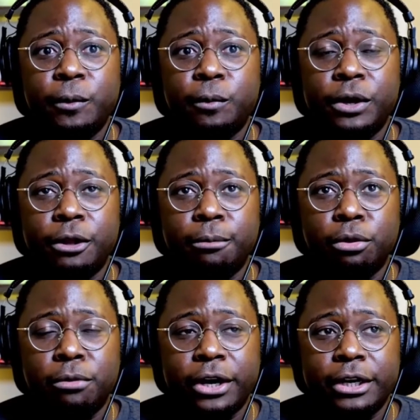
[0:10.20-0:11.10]
when the bull
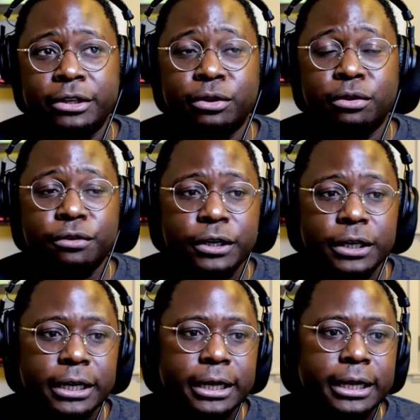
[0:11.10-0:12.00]
market is over?
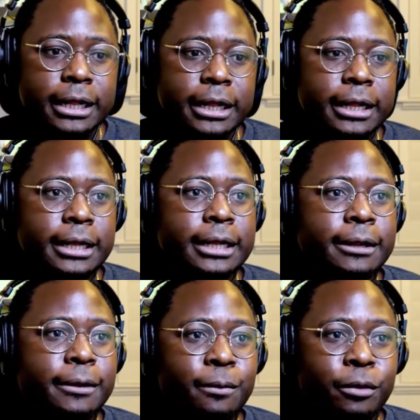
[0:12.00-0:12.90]

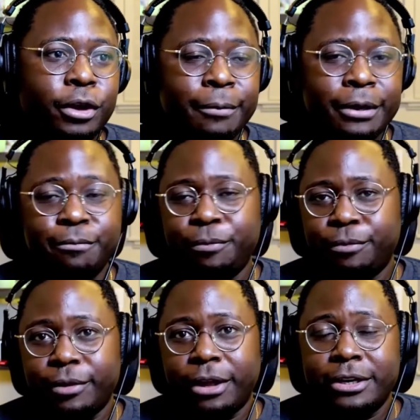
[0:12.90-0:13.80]
Well, I mean,
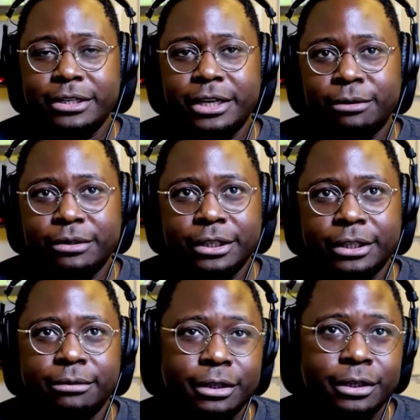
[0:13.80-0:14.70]
honestly, I would
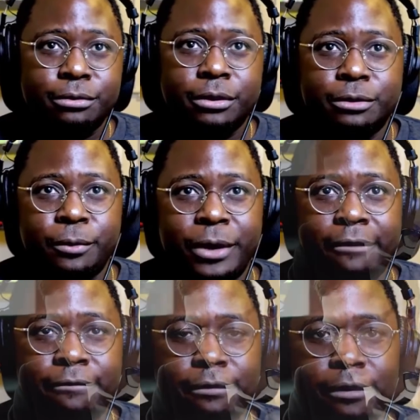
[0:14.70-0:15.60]
say that that's, that's why we
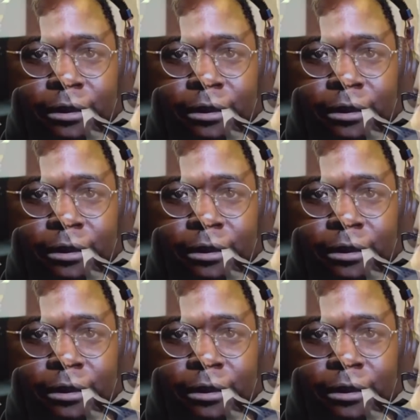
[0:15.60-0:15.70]
have